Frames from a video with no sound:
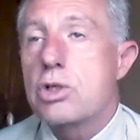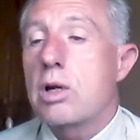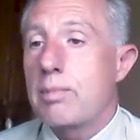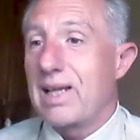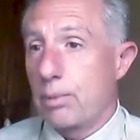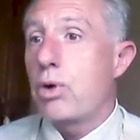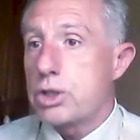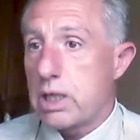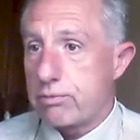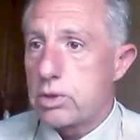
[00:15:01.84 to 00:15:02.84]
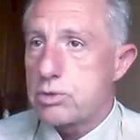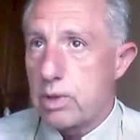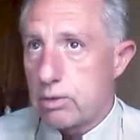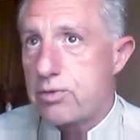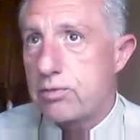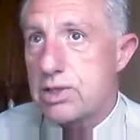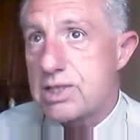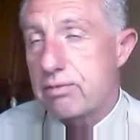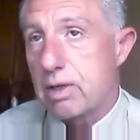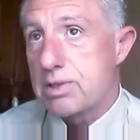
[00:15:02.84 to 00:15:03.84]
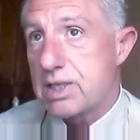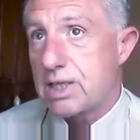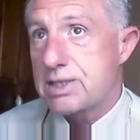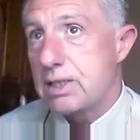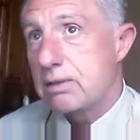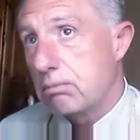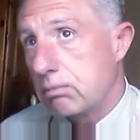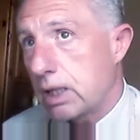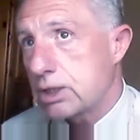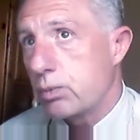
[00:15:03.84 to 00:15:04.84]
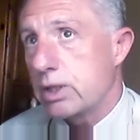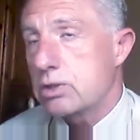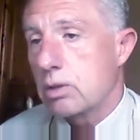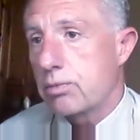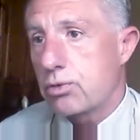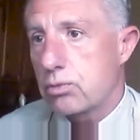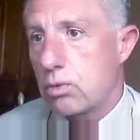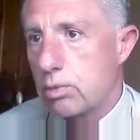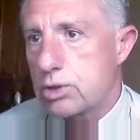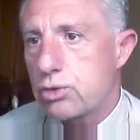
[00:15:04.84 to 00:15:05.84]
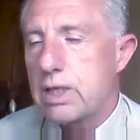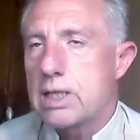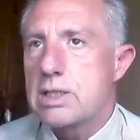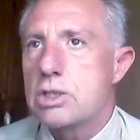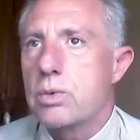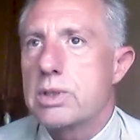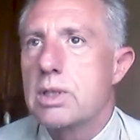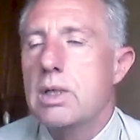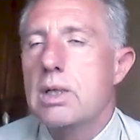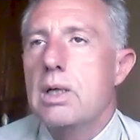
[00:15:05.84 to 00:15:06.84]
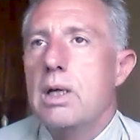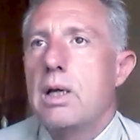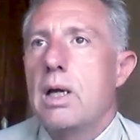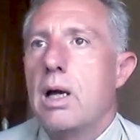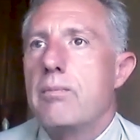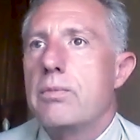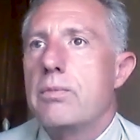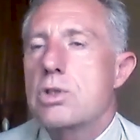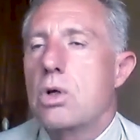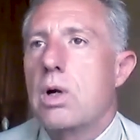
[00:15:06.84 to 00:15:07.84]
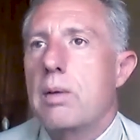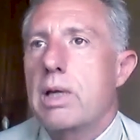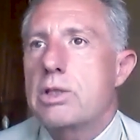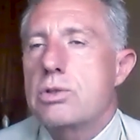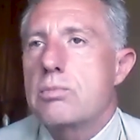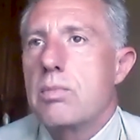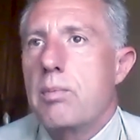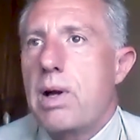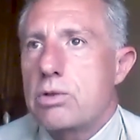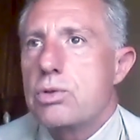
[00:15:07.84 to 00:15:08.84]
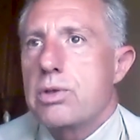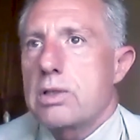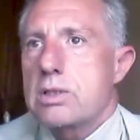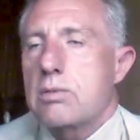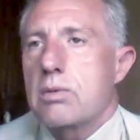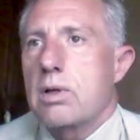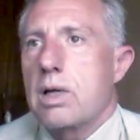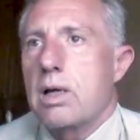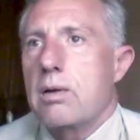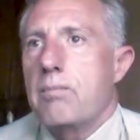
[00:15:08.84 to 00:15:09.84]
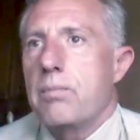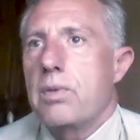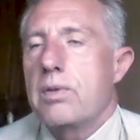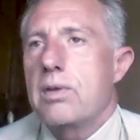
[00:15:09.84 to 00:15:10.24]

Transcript: I started my little project, which when I was fifty-seven, I'm sixty next week. So I'm th almost three years into it. Um, so I make about two thousand um,